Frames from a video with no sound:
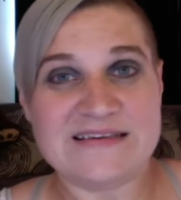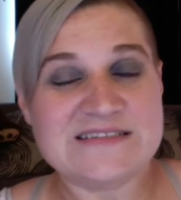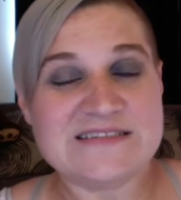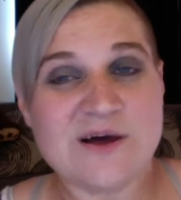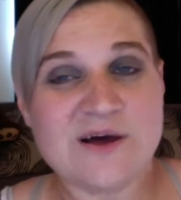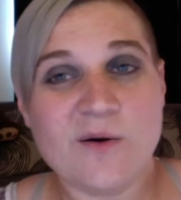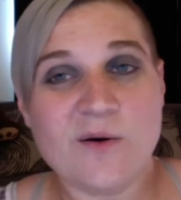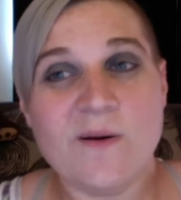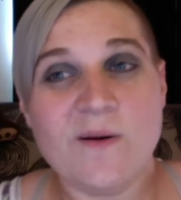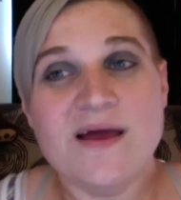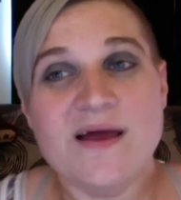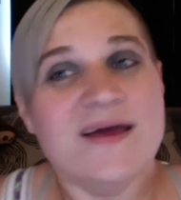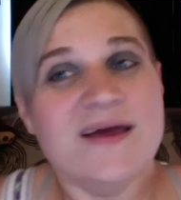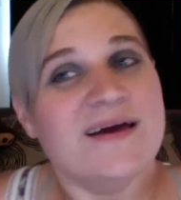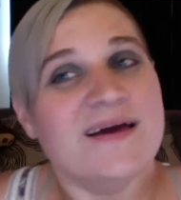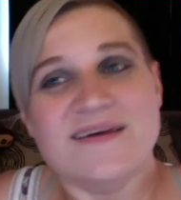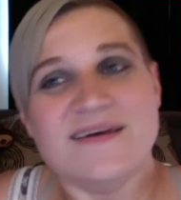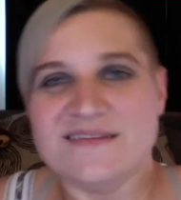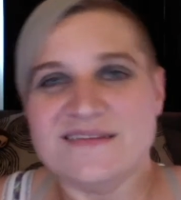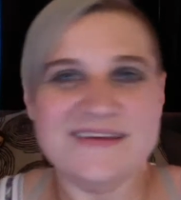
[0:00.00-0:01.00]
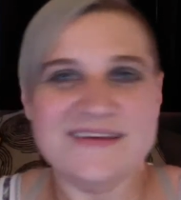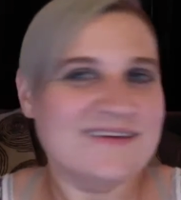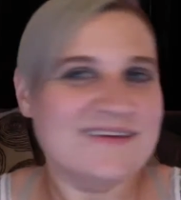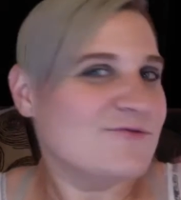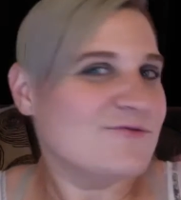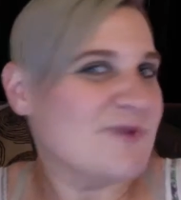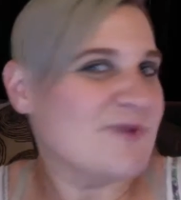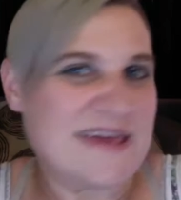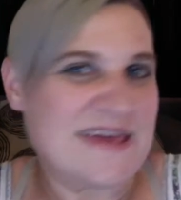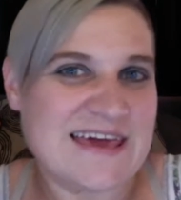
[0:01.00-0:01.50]
So,
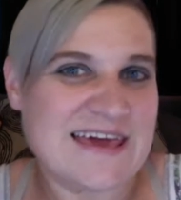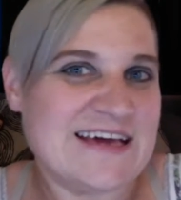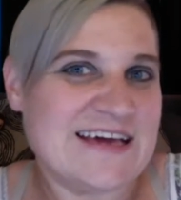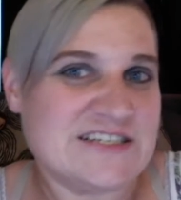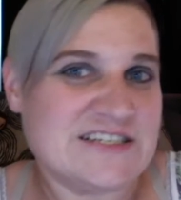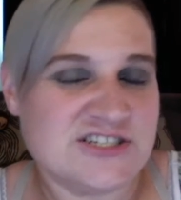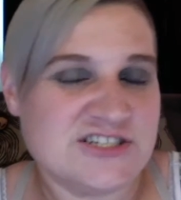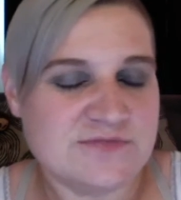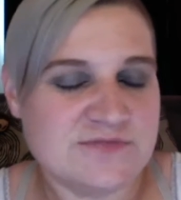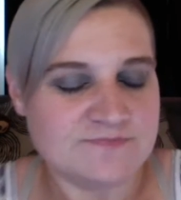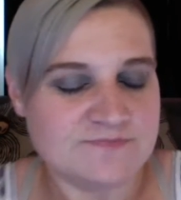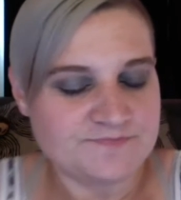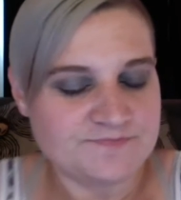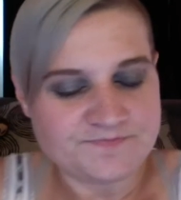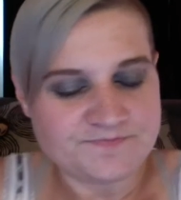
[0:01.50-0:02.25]
week-ish.